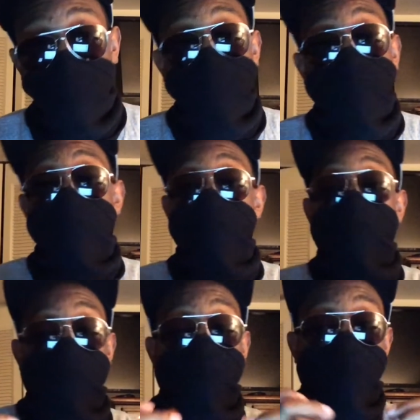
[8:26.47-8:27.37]
And if you
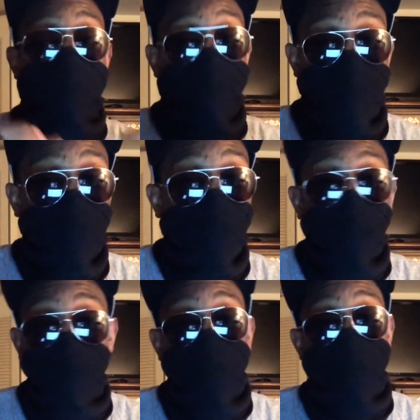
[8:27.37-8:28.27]
just tell people, "Oh,
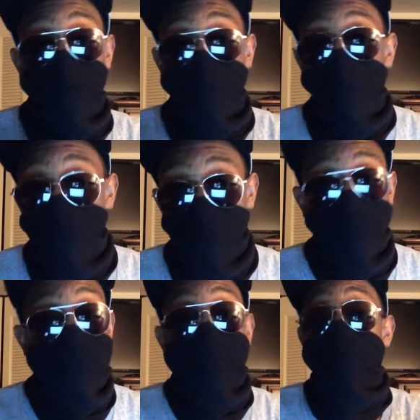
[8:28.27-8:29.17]
their art's good,"
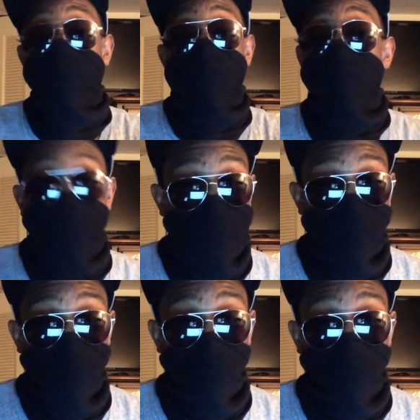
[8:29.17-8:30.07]
they're not gonna
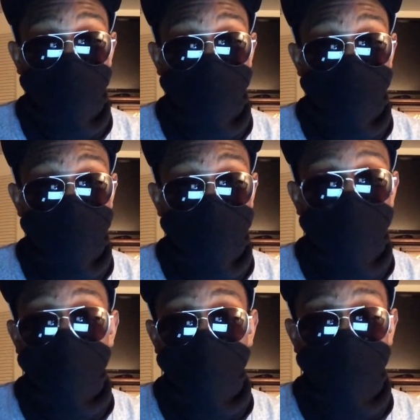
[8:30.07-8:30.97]
grow
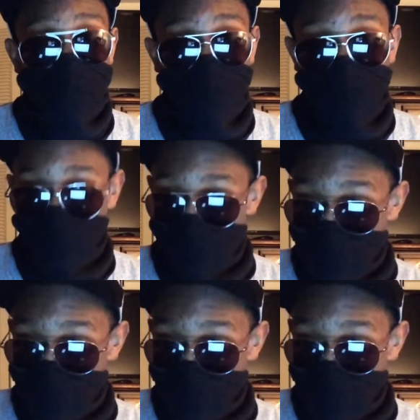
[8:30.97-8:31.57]
whatsoever.